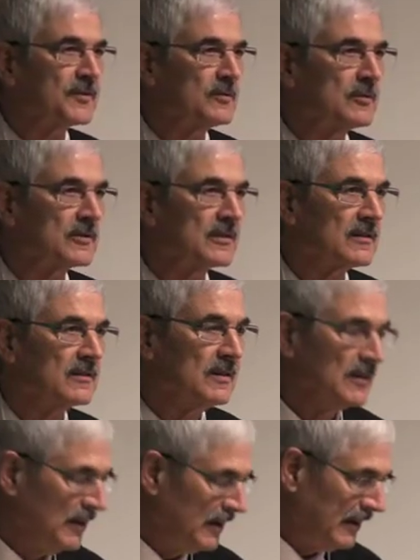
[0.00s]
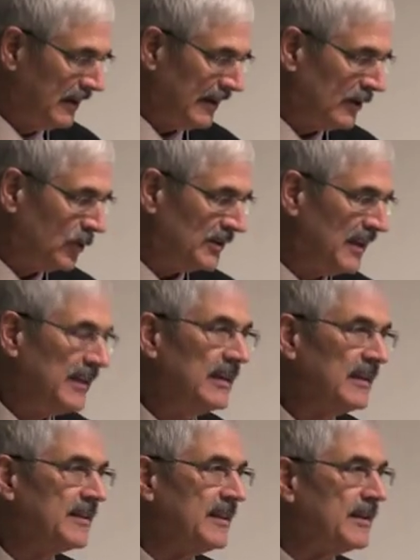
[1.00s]
of the water. And look at the
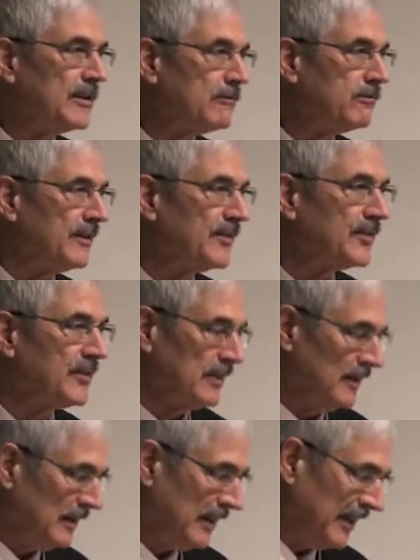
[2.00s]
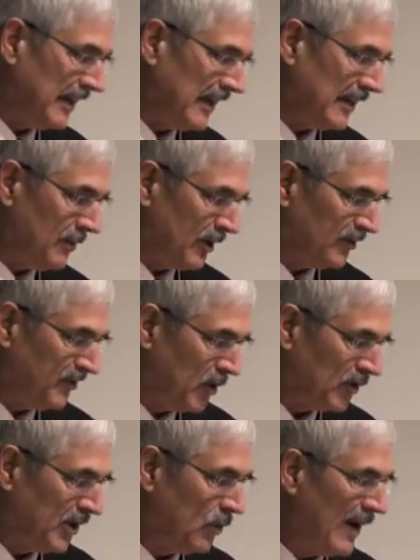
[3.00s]
yield increase. And again, about
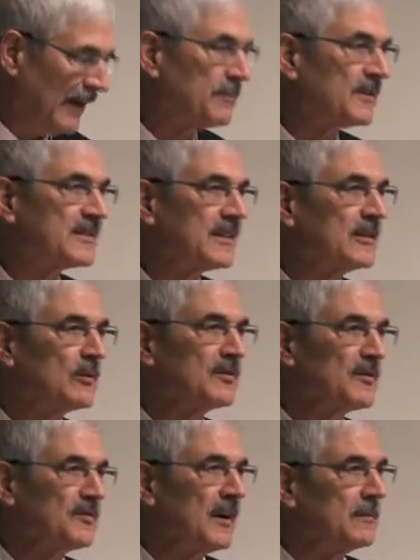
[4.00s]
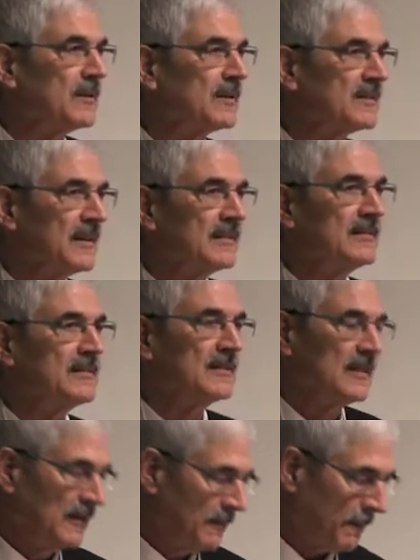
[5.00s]
41% of the farmers had
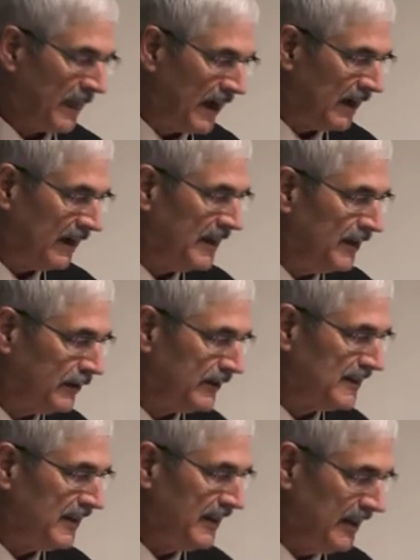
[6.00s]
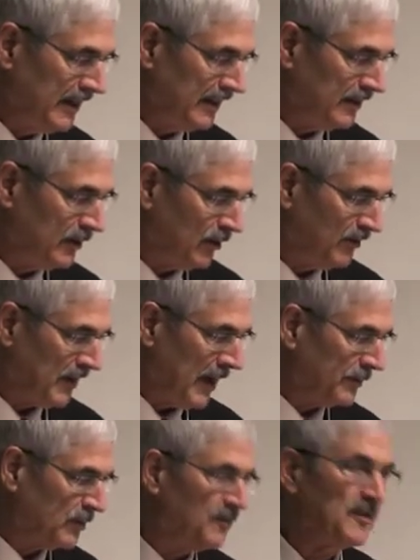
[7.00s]
uh, increase in yield of
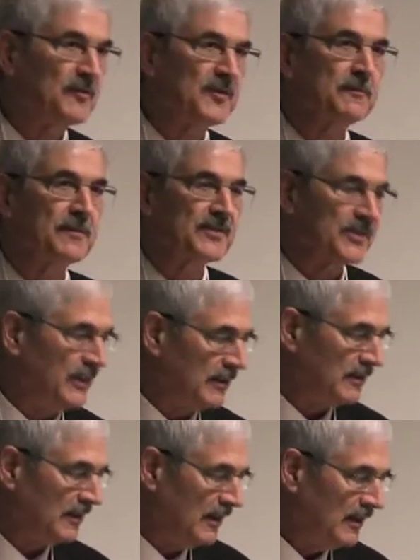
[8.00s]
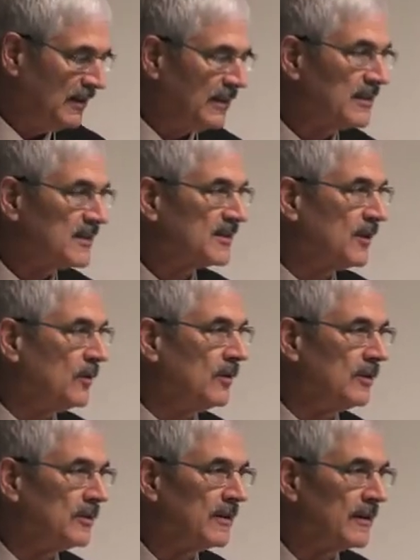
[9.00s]
up to 50% and
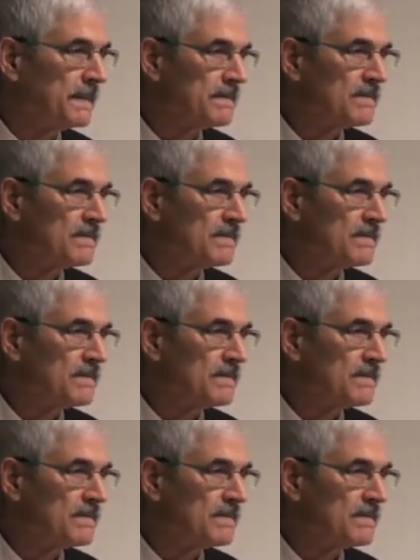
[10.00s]
so on.